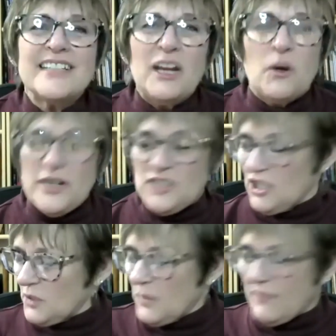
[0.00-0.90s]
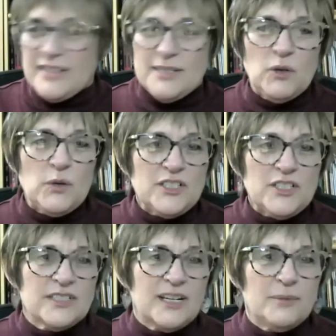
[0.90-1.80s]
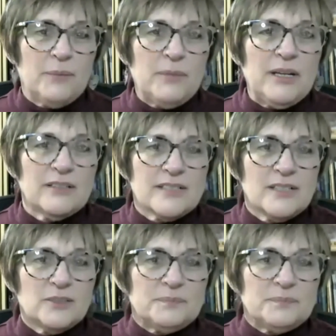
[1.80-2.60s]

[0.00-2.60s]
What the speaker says: take questions. We've got some questions coming up here. So